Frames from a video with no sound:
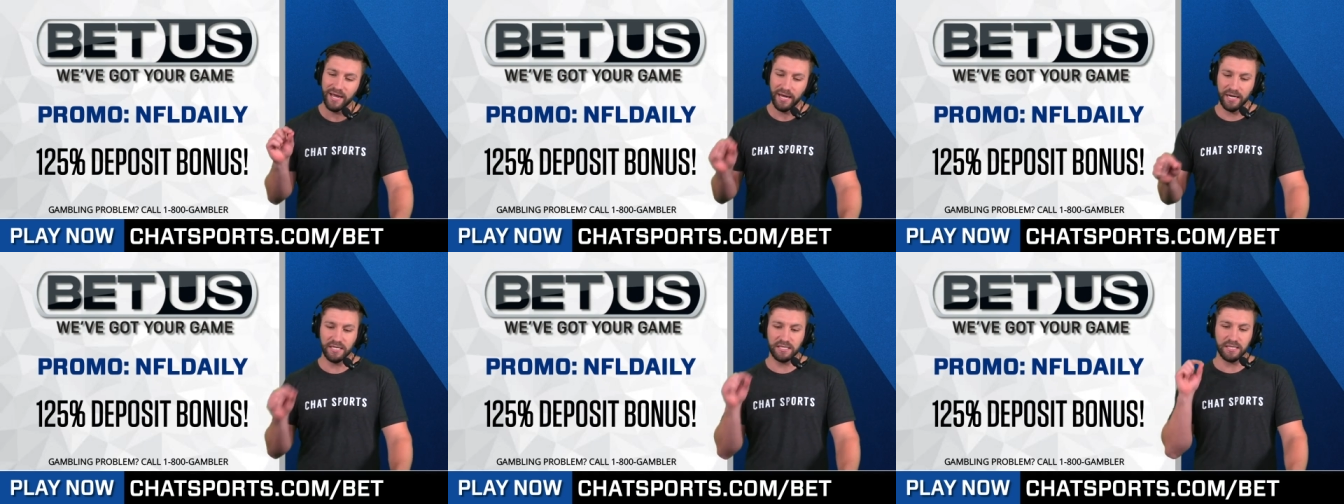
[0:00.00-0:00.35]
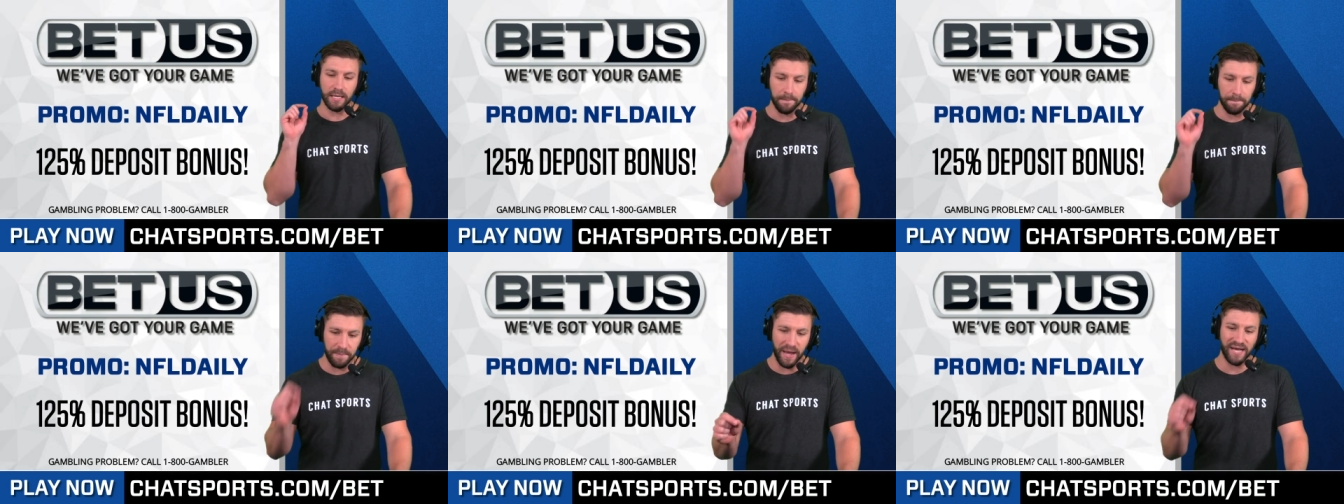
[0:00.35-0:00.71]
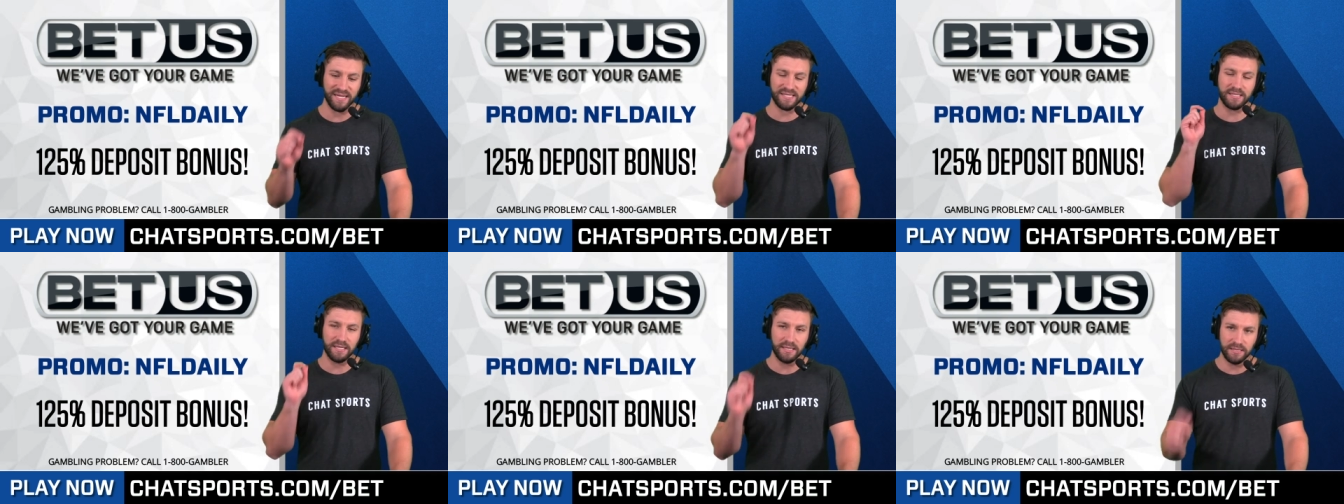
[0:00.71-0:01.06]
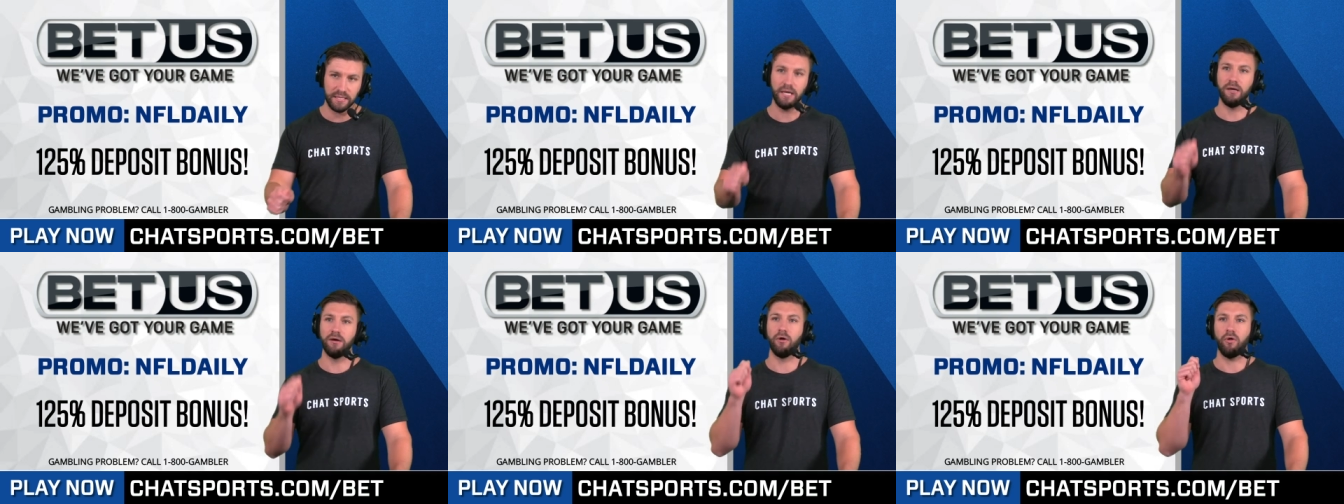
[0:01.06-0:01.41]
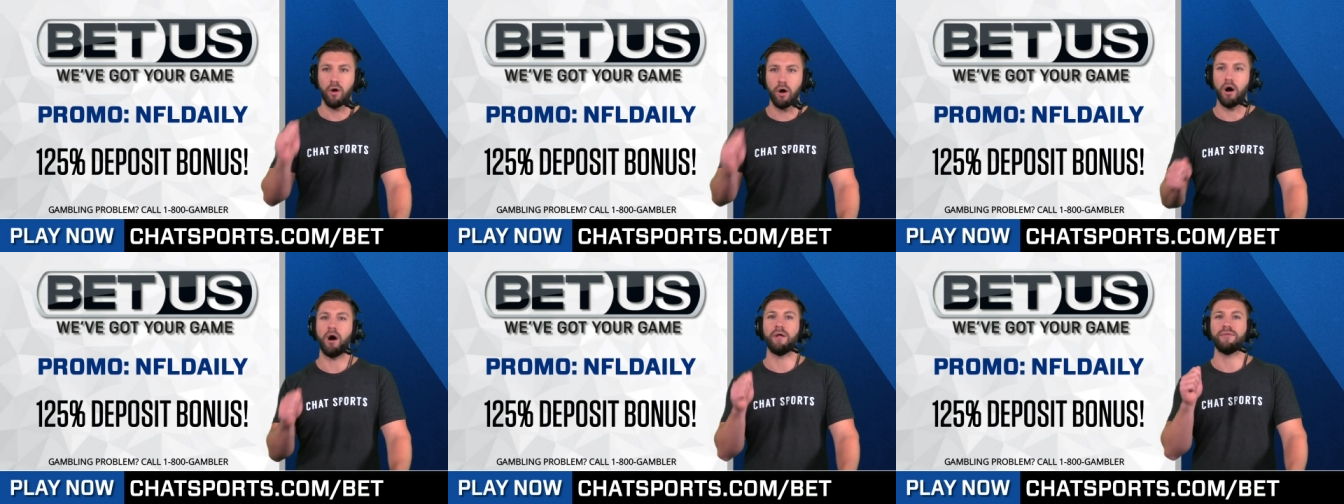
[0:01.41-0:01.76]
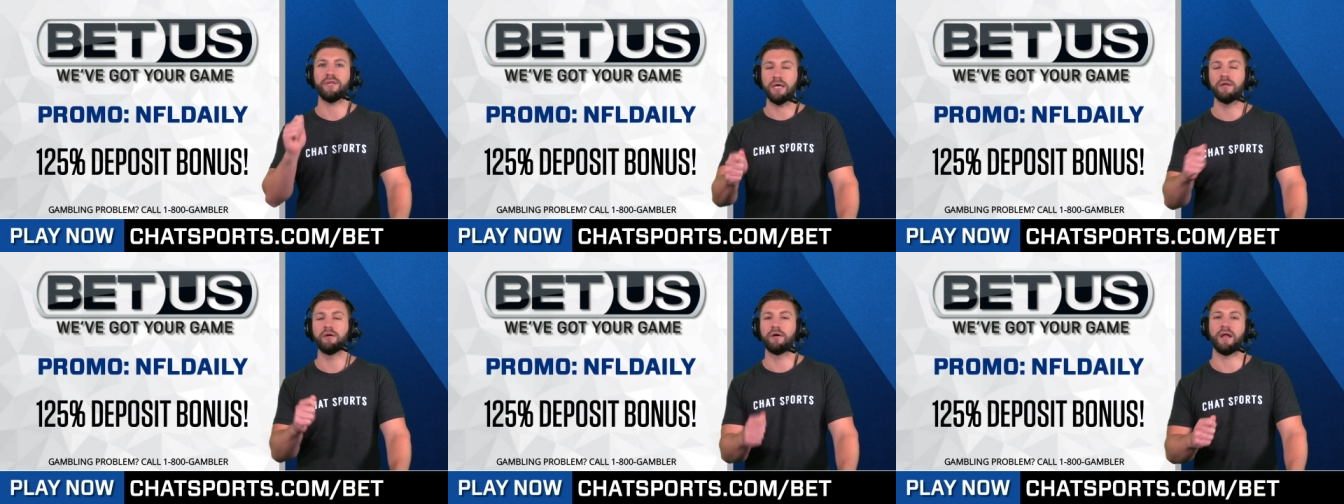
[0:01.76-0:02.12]
It is the best deal on
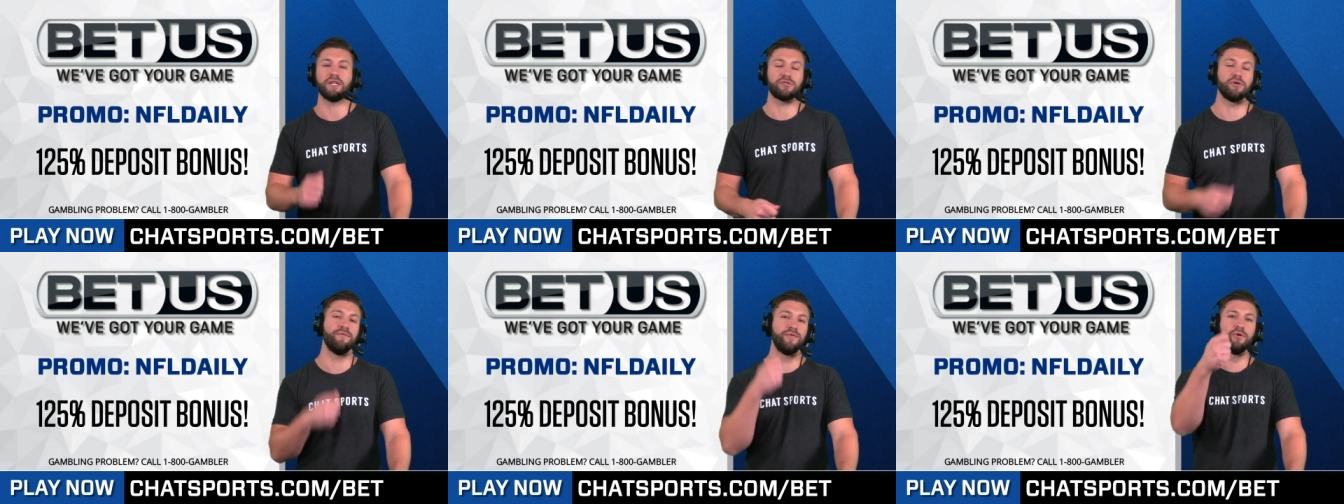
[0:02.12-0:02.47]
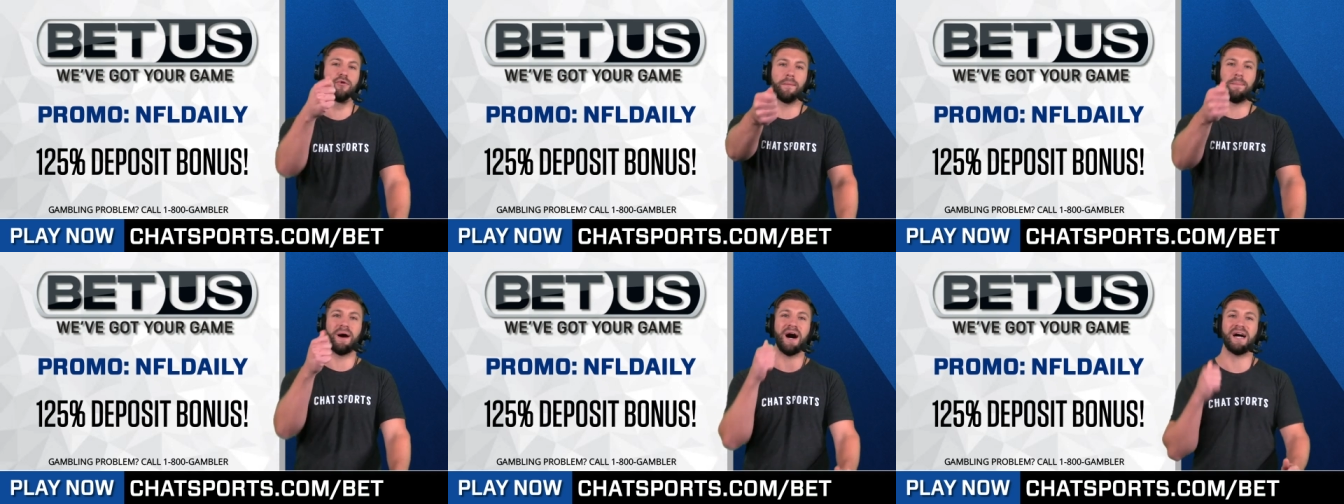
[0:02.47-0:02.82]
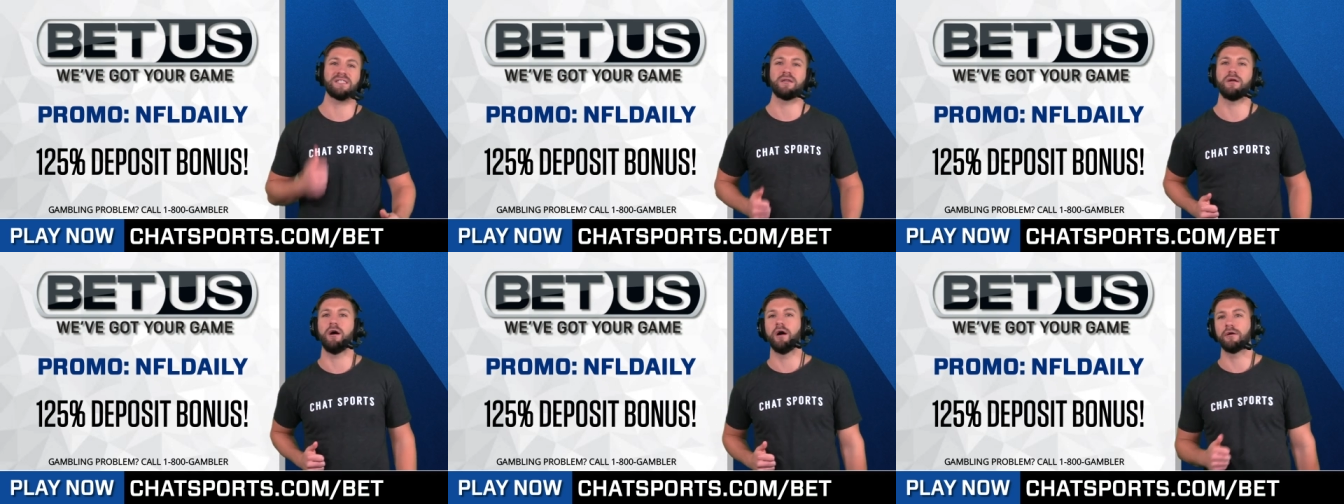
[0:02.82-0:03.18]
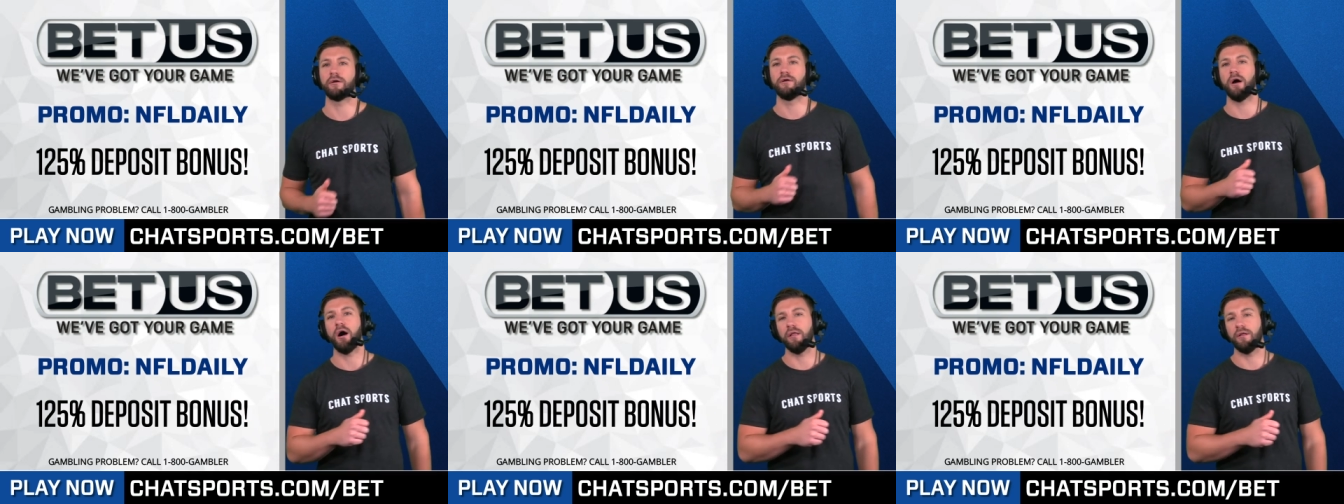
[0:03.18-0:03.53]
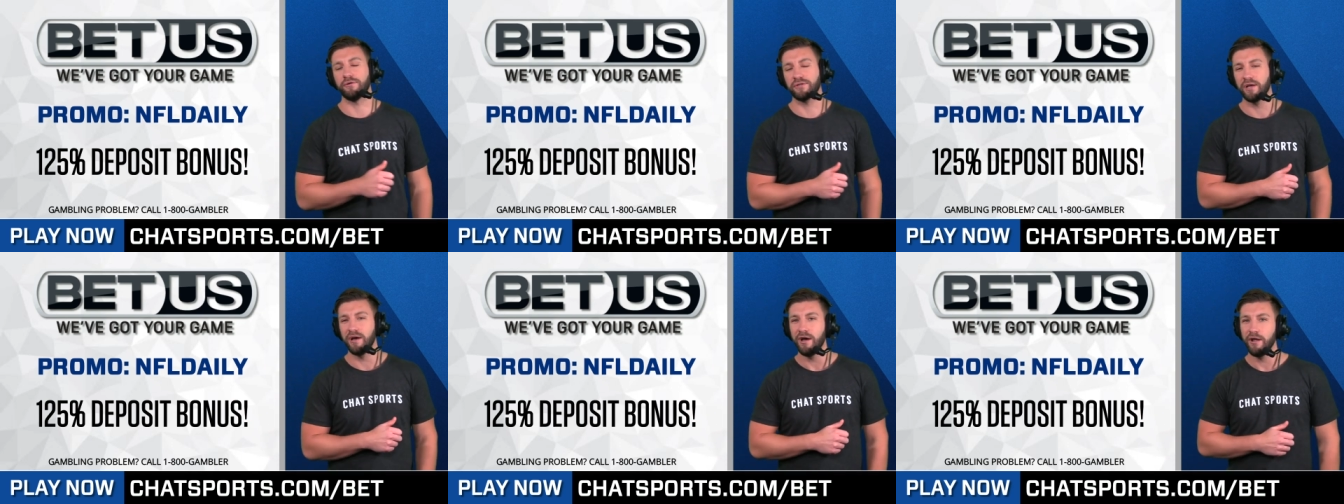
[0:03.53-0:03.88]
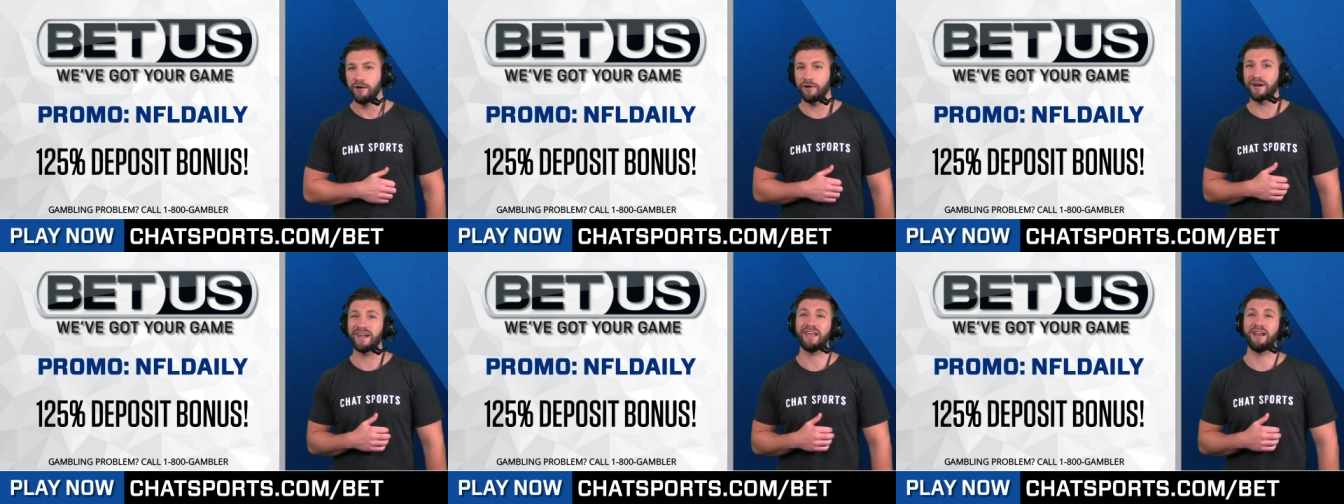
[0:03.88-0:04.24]
the internet. So if you deposit $100,
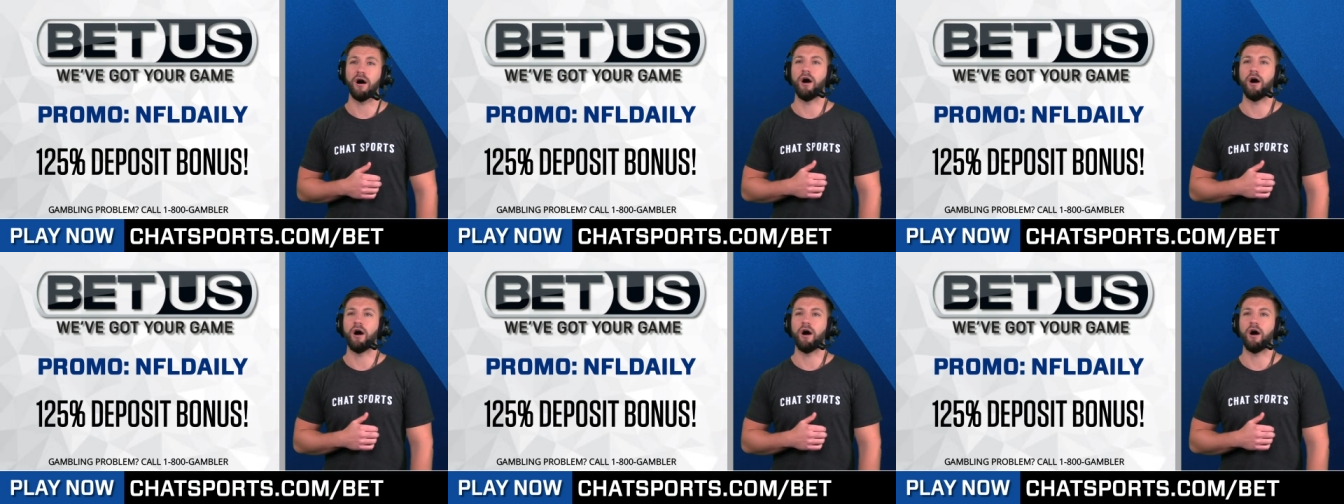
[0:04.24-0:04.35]
you're going to get